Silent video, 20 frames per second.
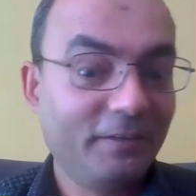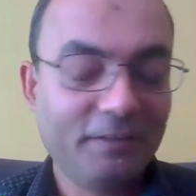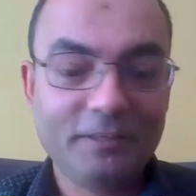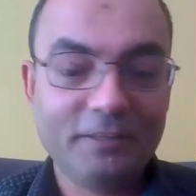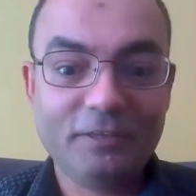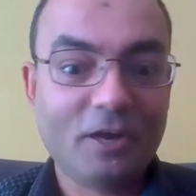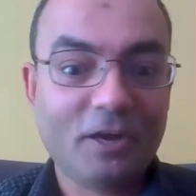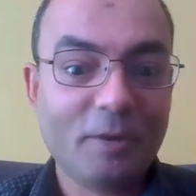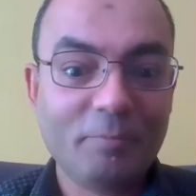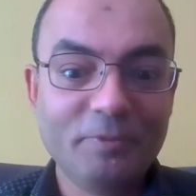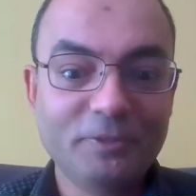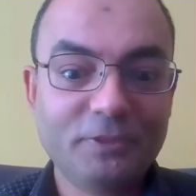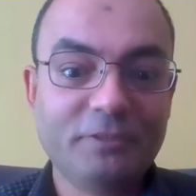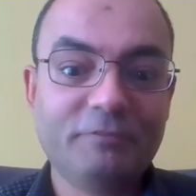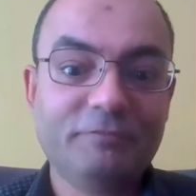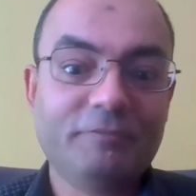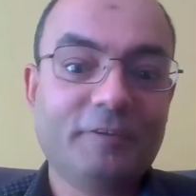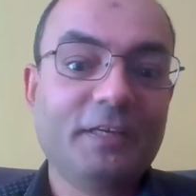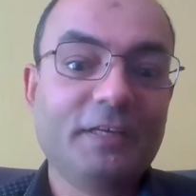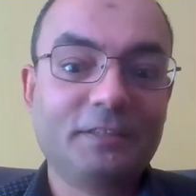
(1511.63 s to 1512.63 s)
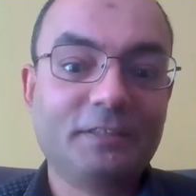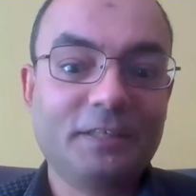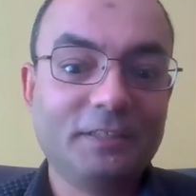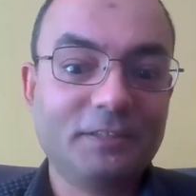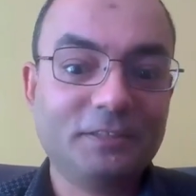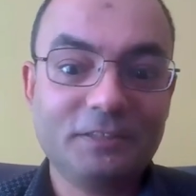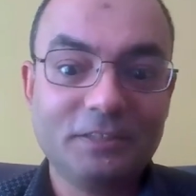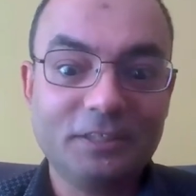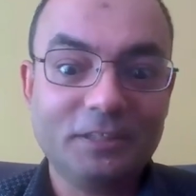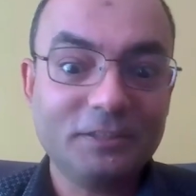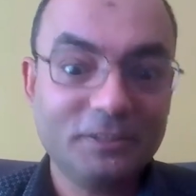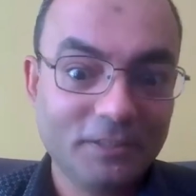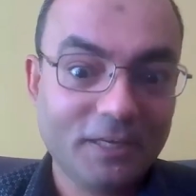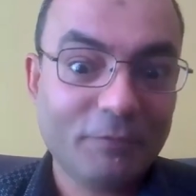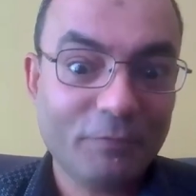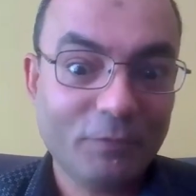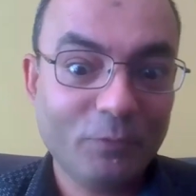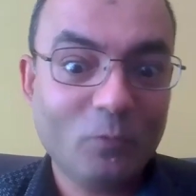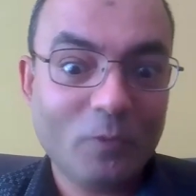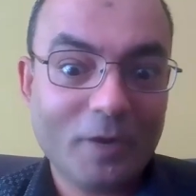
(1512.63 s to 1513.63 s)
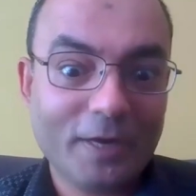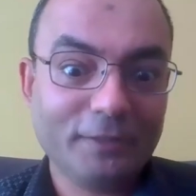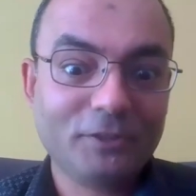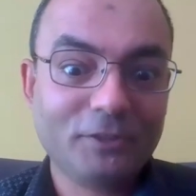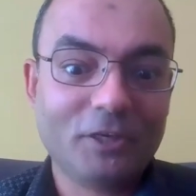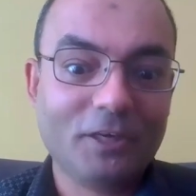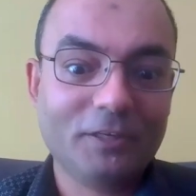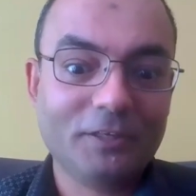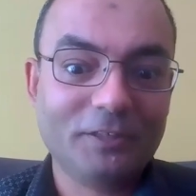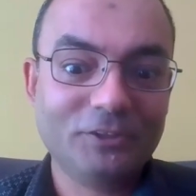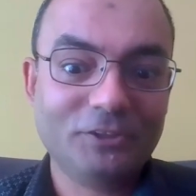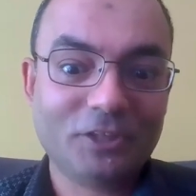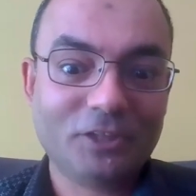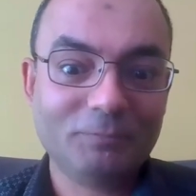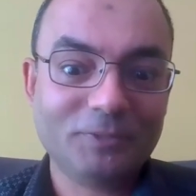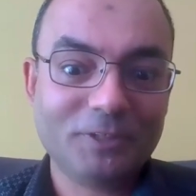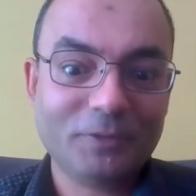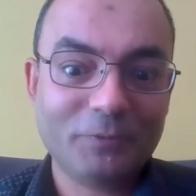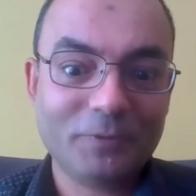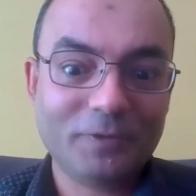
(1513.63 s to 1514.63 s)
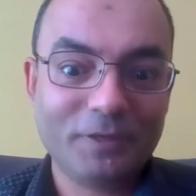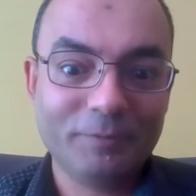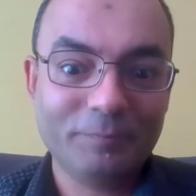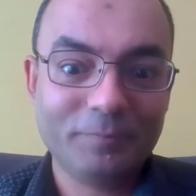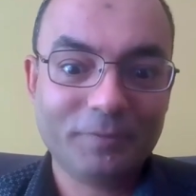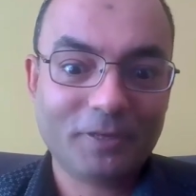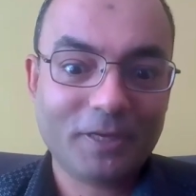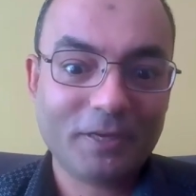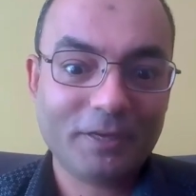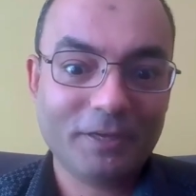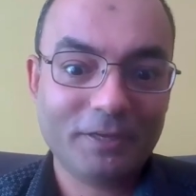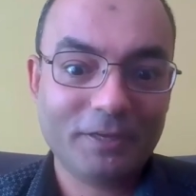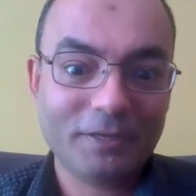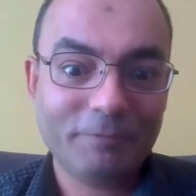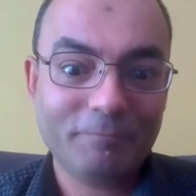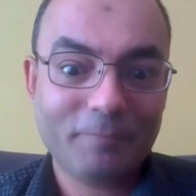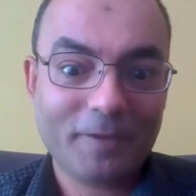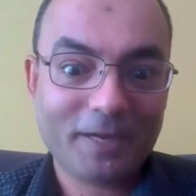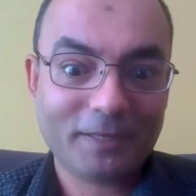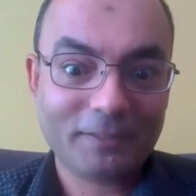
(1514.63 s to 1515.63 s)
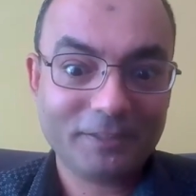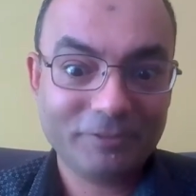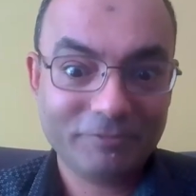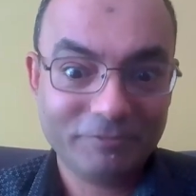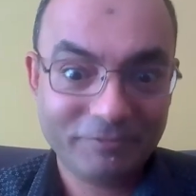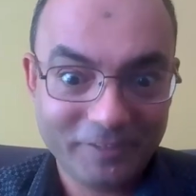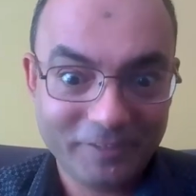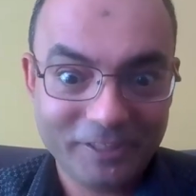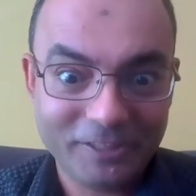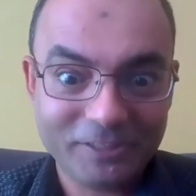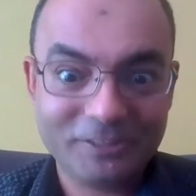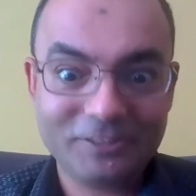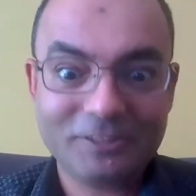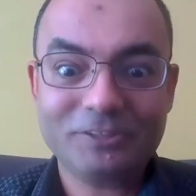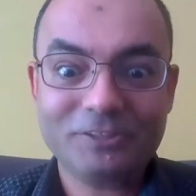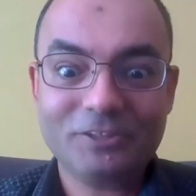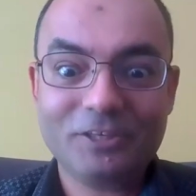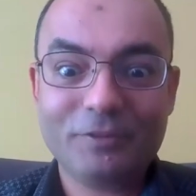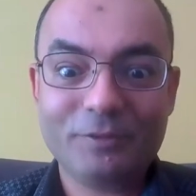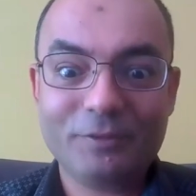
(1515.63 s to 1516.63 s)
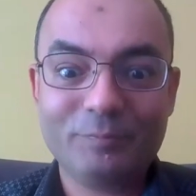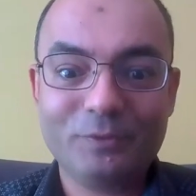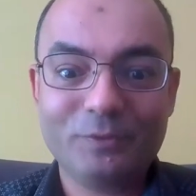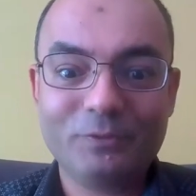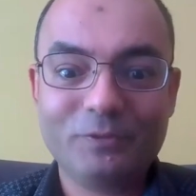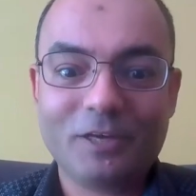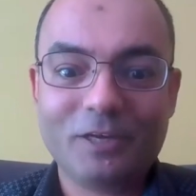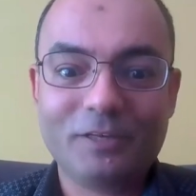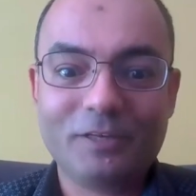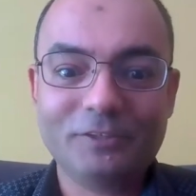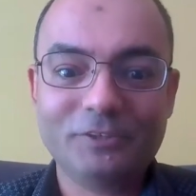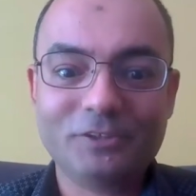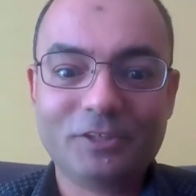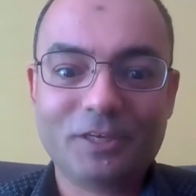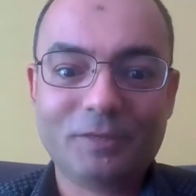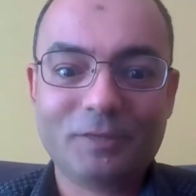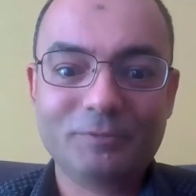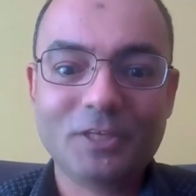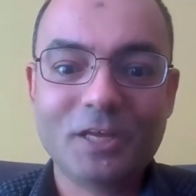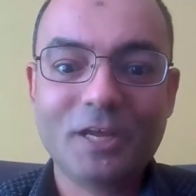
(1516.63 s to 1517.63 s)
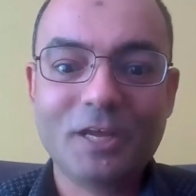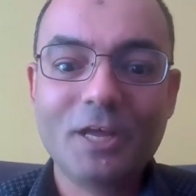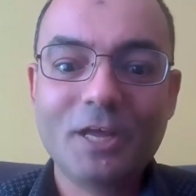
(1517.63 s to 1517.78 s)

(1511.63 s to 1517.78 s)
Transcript: the opposite effect. It's it's now the white collar jobs that were impl- uh, impacted first. It's not the blue collar yeah. jobs.